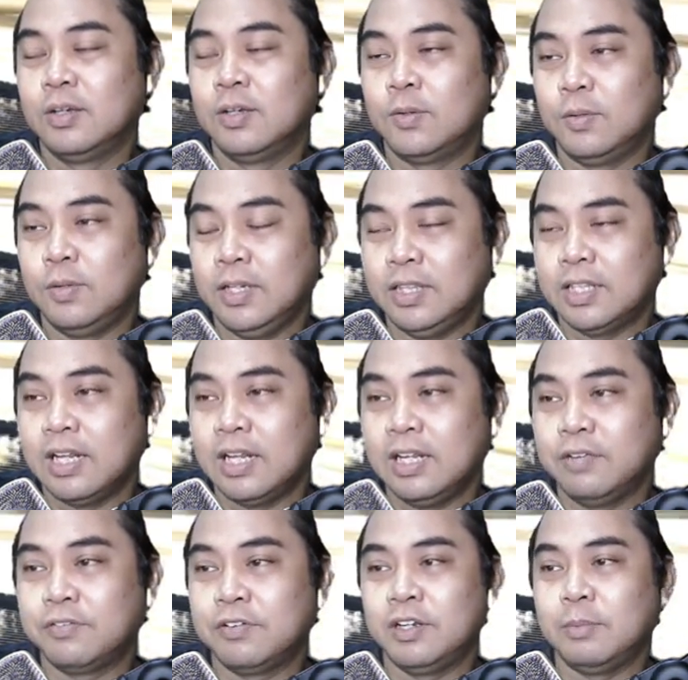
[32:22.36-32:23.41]
Only Talia
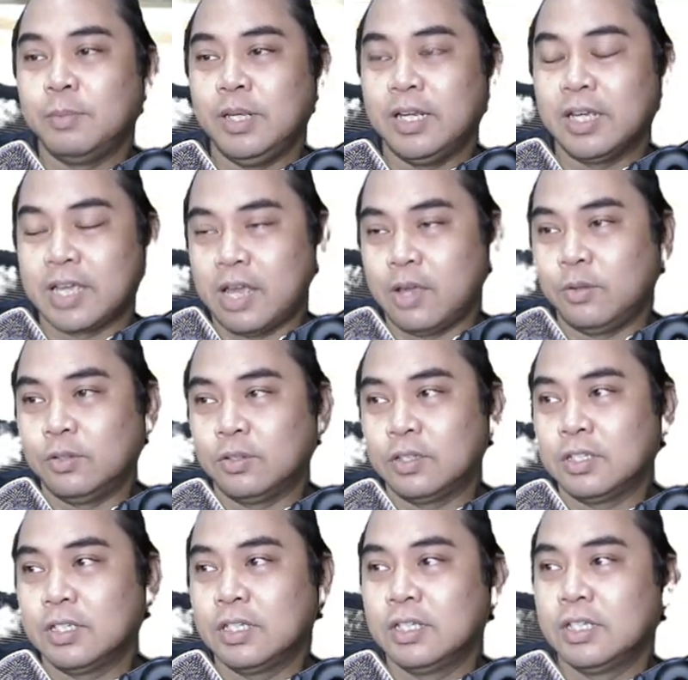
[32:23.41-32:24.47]
for the main account.
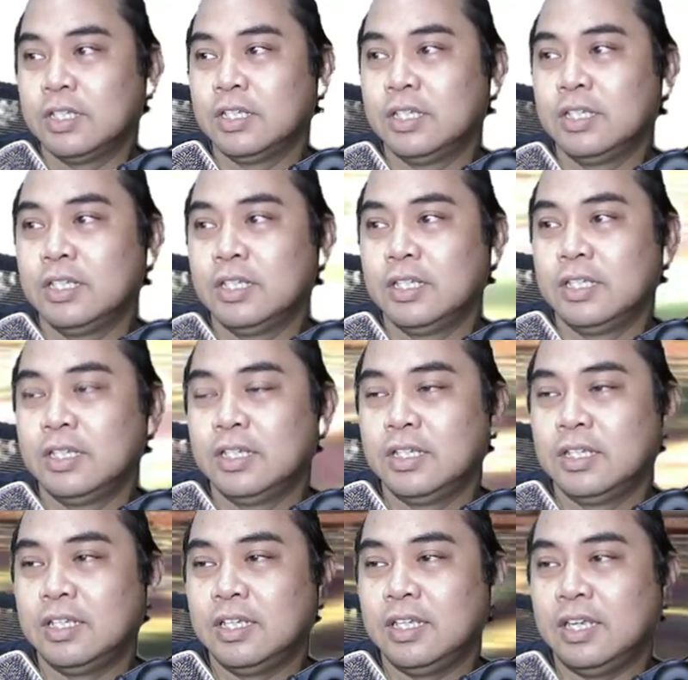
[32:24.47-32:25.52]

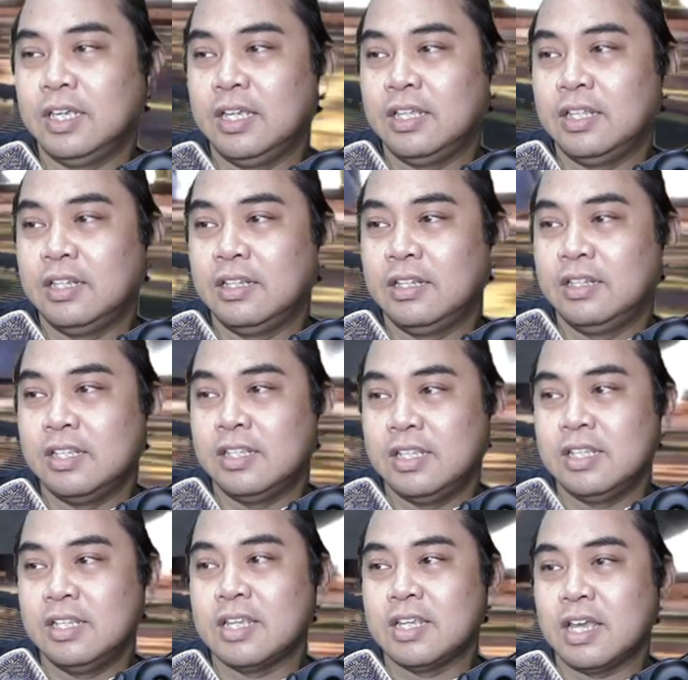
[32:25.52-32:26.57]
And this
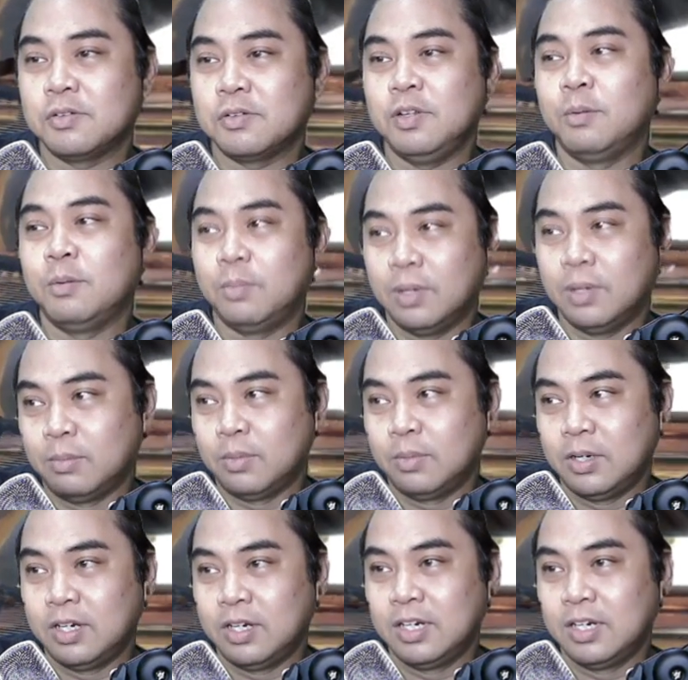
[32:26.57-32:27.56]
is actually a bummer.